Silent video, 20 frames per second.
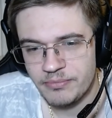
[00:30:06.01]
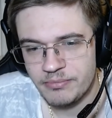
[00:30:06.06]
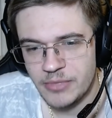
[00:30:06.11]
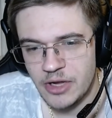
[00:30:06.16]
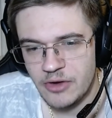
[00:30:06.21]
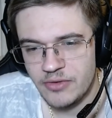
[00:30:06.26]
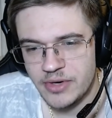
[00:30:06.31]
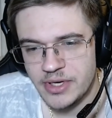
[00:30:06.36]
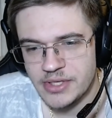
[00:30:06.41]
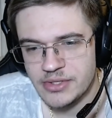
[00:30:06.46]

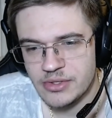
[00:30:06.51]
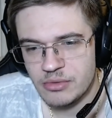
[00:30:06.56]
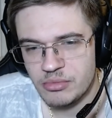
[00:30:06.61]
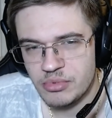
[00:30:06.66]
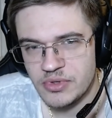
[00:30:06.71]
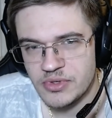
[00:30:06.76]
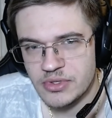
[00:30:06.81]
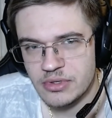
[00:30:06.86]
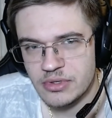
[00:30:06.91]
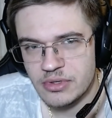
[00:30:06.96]
My voice
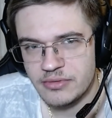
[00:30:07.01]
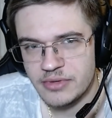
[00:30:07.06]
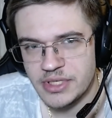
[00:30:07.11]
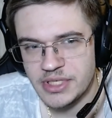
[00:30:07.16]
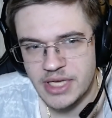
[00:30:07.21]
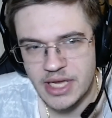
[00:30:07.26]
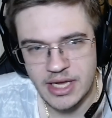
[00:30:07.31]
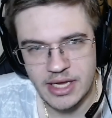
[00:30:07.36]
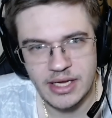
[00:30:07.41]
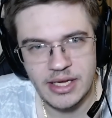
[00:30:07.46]
opens her voice.
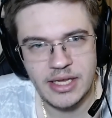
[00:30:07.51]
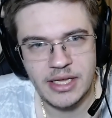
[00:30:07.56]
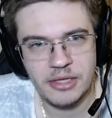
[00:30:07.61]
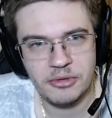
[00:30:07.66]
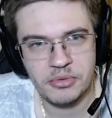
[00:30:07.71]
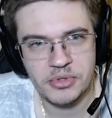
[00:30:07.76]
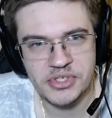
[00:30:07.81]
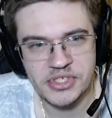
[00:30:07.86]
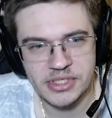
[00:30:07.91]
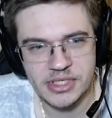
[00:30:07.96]
Yeah,
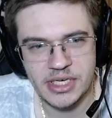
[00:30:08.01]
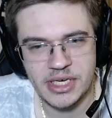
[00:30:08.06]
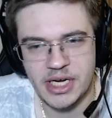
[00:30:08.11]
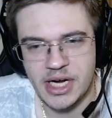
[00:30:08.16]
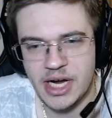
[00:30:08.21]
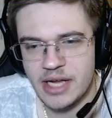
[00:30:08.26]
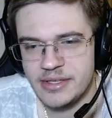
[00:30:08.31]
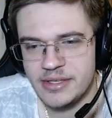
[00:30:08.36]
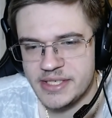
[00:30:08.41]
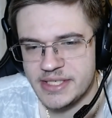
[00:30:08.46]
it was
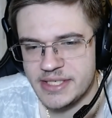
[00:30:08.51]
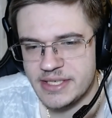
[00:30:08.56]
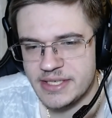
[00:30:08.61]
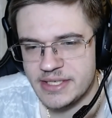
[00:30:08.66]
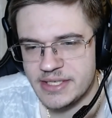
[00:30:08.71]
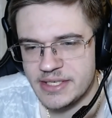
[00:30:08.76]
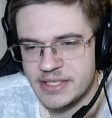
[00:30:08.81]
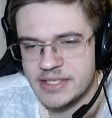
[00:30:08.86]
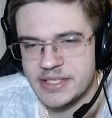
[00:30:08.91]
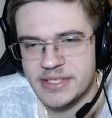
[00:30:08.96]

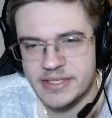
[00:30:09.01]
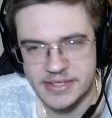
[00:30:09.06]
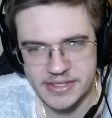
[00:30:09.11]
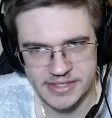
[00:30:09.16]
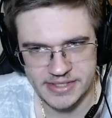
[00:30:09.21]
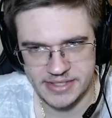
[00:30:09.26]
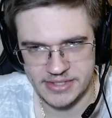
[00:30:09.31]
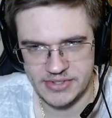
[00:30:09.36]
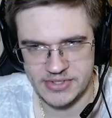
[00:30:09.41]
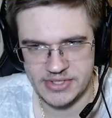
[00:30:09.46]

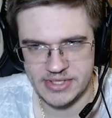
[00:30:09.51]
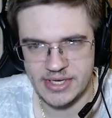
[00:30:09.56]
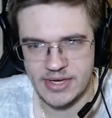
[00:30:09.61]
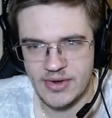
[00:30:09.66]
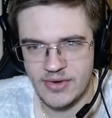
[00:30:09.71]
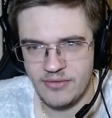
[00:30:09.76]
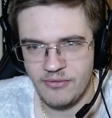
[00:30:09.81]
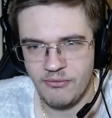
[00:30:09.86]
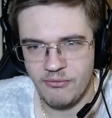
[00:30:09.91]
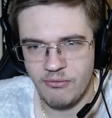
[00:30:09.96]
Hannah's
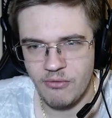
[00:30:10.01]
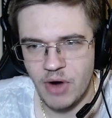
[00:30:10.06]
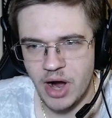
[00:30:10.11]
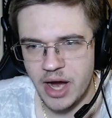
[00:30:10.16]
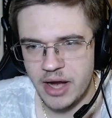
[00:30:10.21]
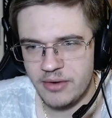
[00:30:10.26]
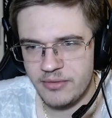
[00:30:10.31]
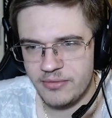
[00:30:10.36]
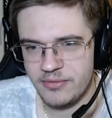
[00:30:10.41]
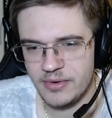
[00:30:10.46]

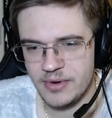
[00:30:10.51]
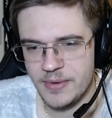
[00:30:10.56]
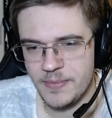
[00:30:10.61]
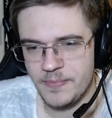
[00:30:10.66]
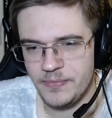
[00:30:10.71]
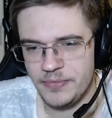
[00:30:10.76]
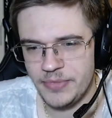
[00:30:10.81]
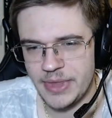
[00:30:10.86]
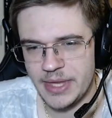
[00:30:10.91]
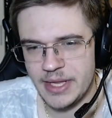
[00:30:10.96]
wife.
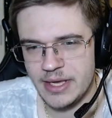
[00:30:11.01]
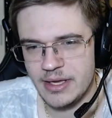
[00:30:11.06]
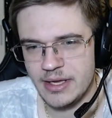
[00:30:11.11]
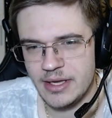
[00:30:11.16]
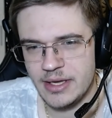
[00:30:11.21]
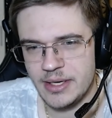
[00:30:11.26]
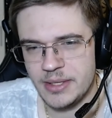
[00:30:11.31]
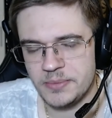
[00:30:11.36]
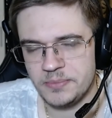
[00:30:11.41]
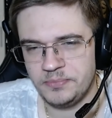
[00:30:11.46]

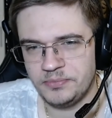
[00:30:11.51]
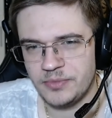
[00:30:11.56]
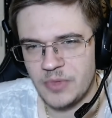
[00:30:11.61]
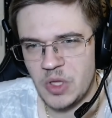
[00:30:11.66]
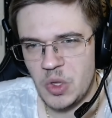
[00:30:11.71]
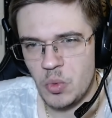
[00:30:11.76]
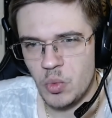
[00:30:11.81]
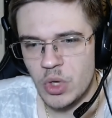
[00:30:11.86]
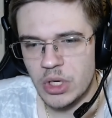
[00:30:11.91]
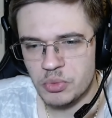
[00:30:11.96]

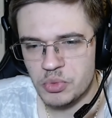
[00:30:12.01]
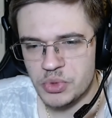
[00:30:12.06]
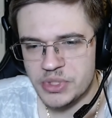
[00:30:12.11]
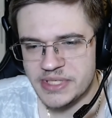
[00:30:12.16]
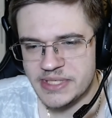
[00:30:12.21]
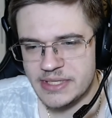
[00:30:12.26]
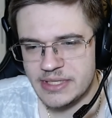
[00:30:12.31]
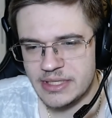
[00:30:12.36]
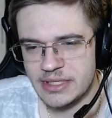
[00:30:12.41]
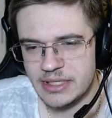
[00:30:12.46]
What
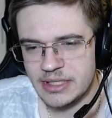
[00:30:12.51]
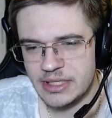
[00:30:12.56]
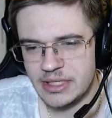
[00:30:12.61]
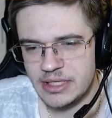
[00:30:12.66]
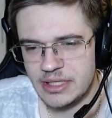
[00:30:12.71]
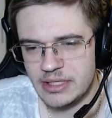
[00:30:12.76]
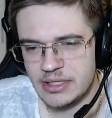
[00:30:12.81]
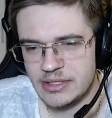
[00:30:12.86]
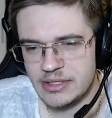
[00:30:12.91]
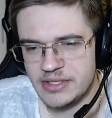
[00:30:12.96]
was
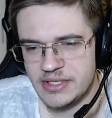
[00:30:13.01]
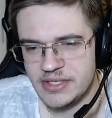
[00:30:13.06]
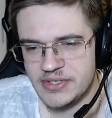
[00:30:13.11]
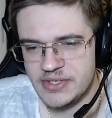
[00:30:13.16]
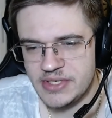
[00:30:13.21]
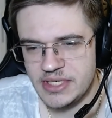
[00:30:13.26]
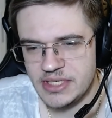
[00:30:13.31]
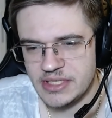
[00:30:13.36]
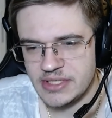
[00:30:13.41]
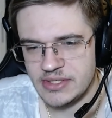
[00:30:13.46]
the
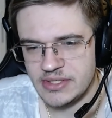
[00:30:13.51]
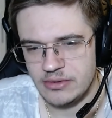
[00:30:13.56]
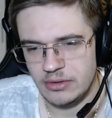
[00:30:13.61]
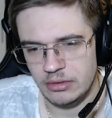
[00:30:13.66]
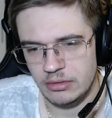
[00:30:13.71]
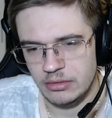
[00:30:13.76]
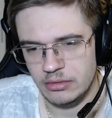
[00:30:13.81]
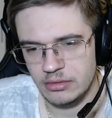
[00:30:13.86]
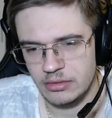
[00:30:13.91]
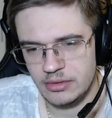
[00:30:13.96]
disease,
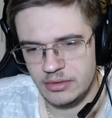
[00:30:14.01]
though?